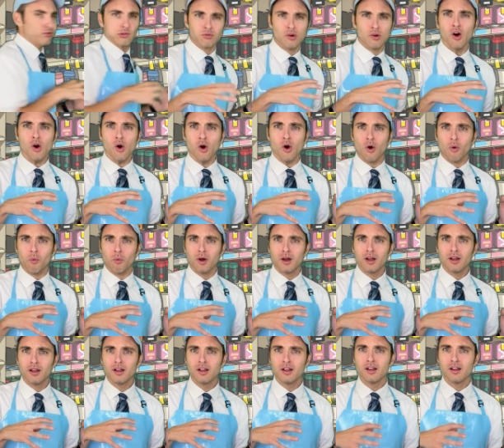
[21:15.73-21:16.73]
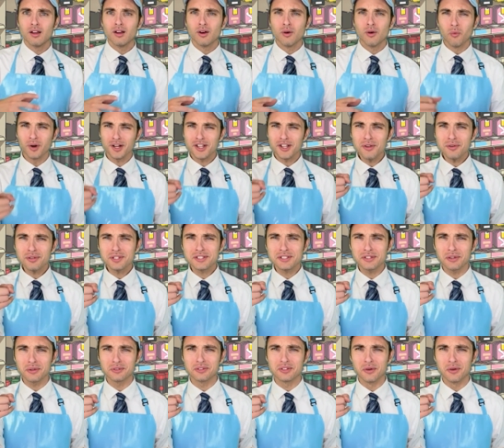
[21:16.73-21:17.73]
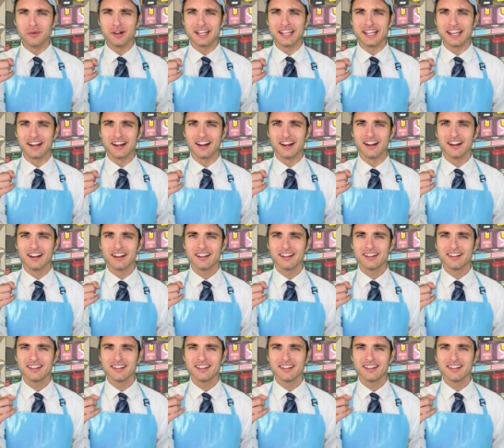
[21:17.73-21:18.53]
Whoa! What are you still doing here?